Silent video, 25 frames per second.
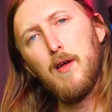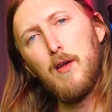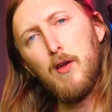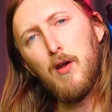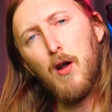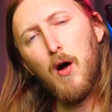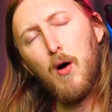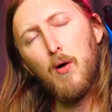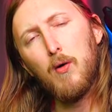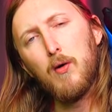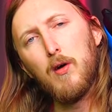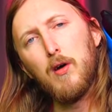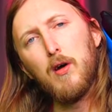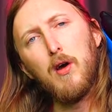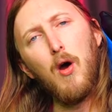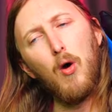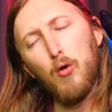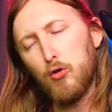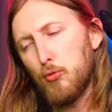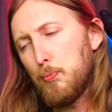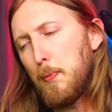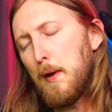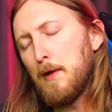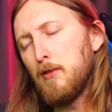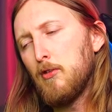You know,
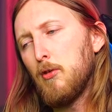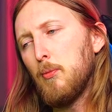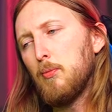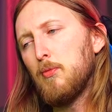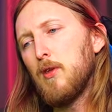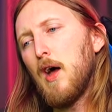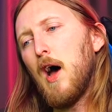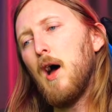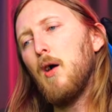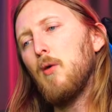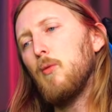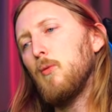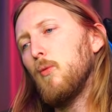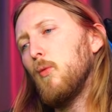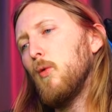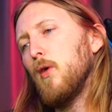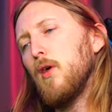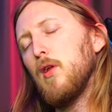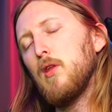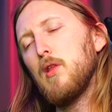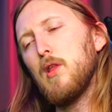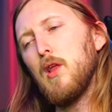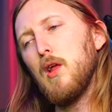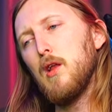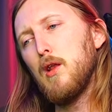go spend some time
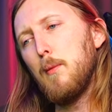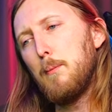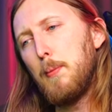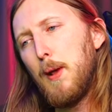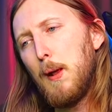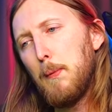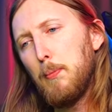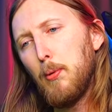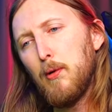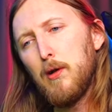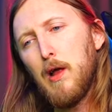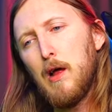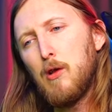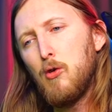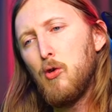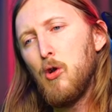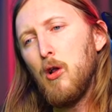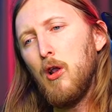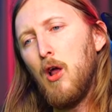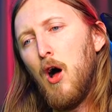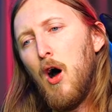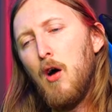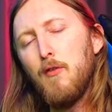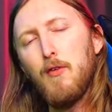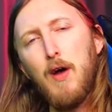with the, the people that
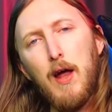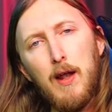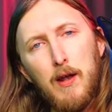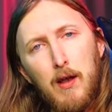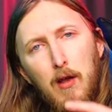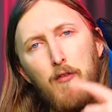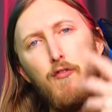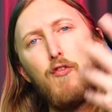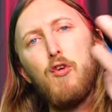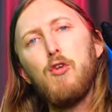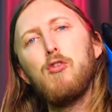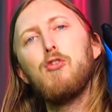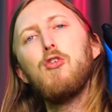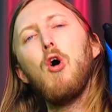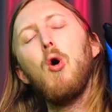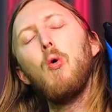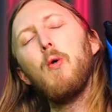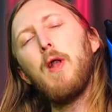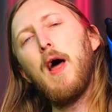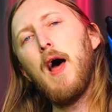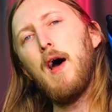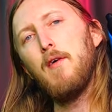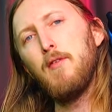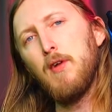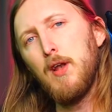you love, and if you
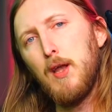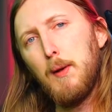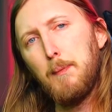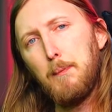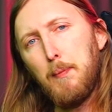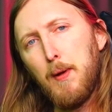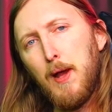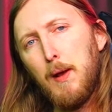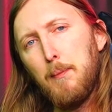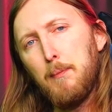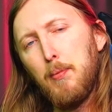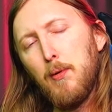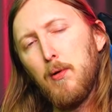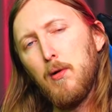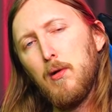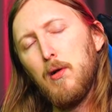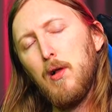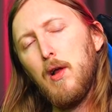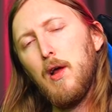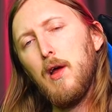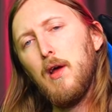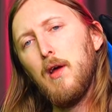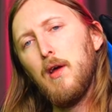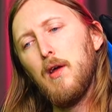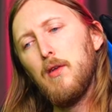don't have any
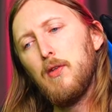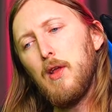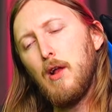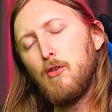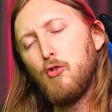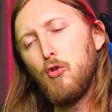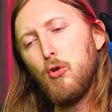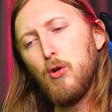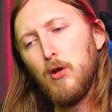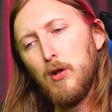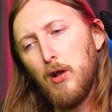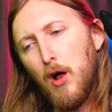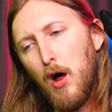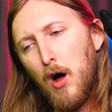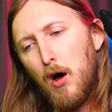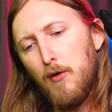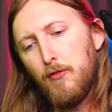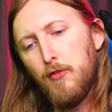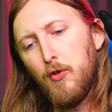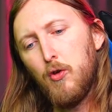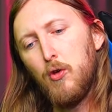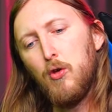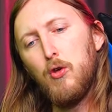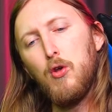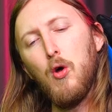people that you
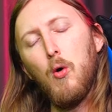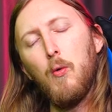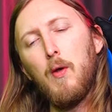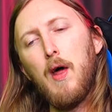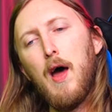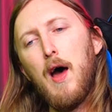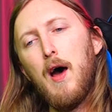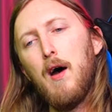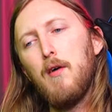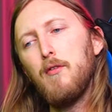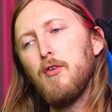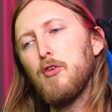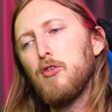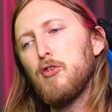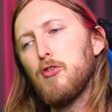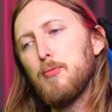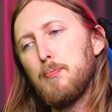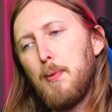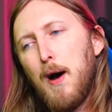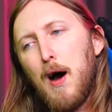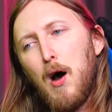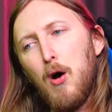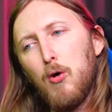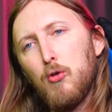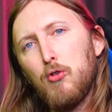love or you don't have a
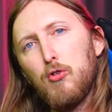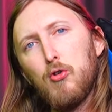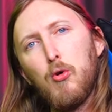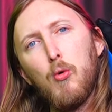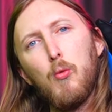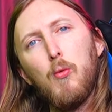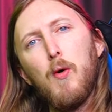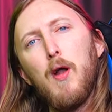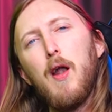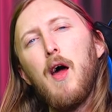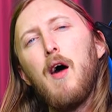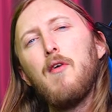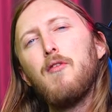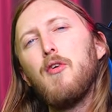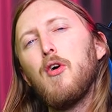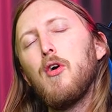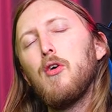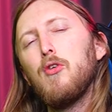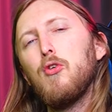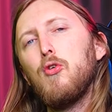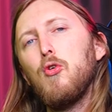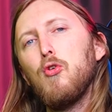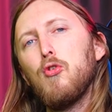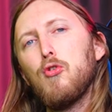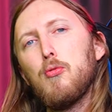spouse or
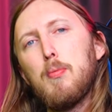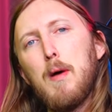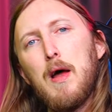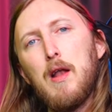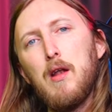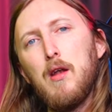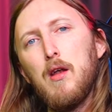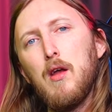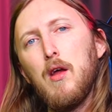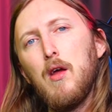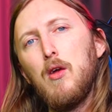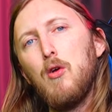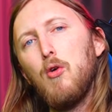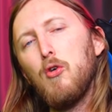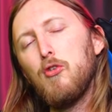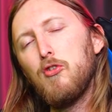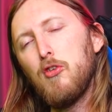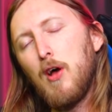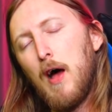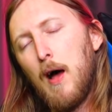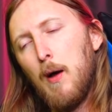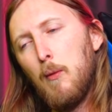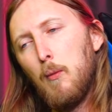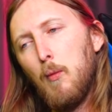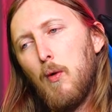whatever to spend your
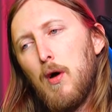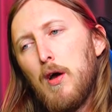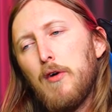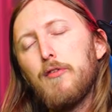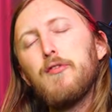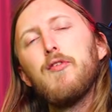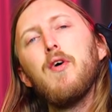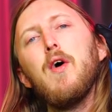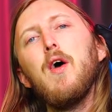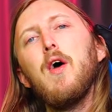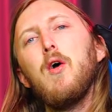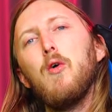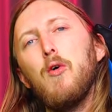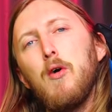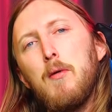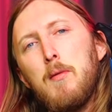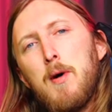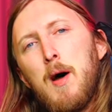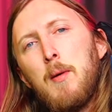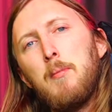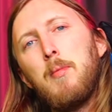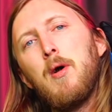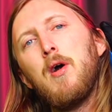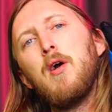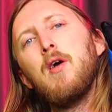time with,
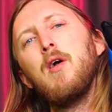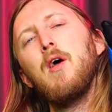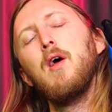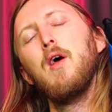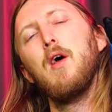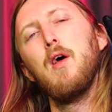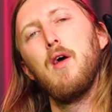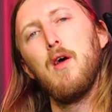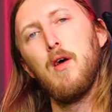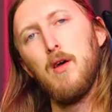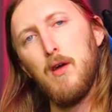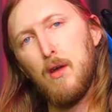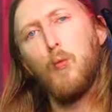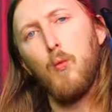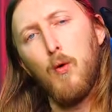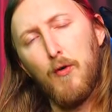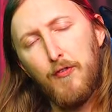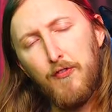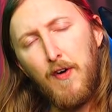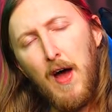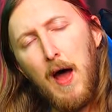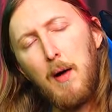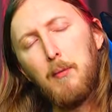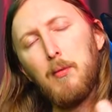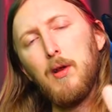remember, we're
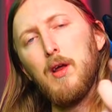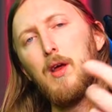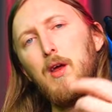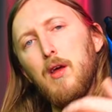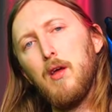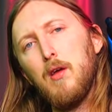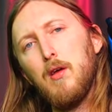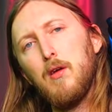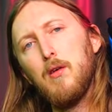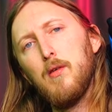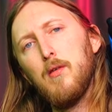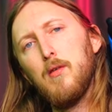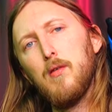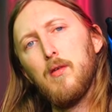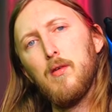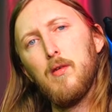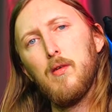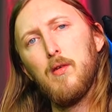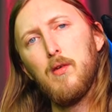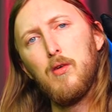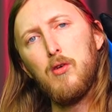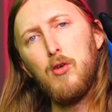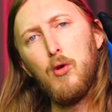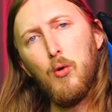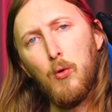family,
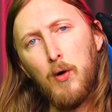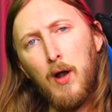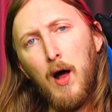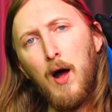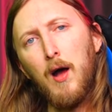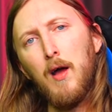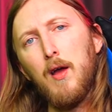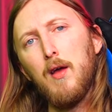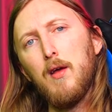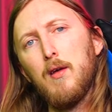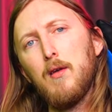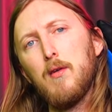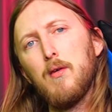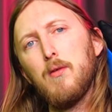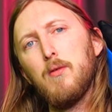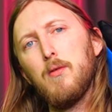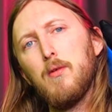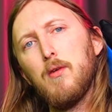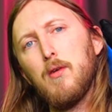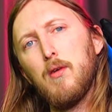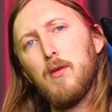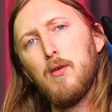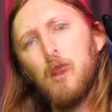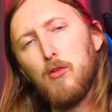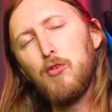you and I.
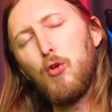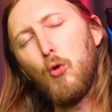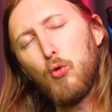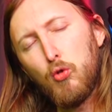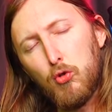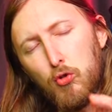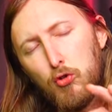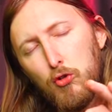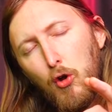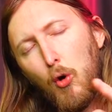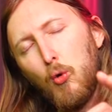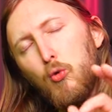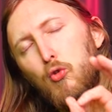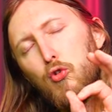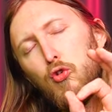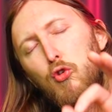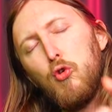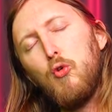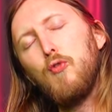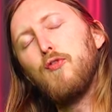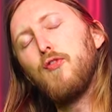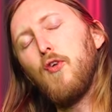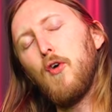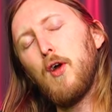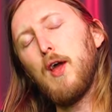So don't
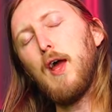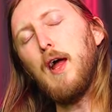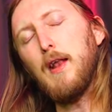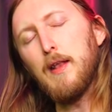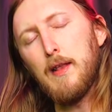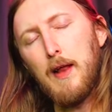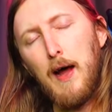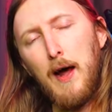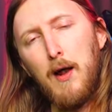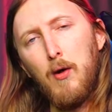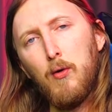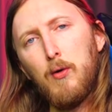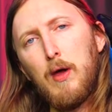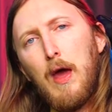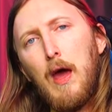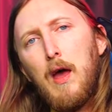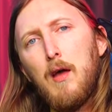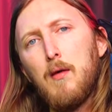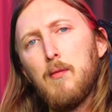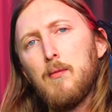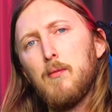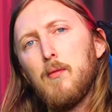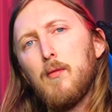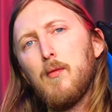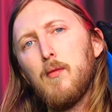you forget that,
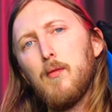okay?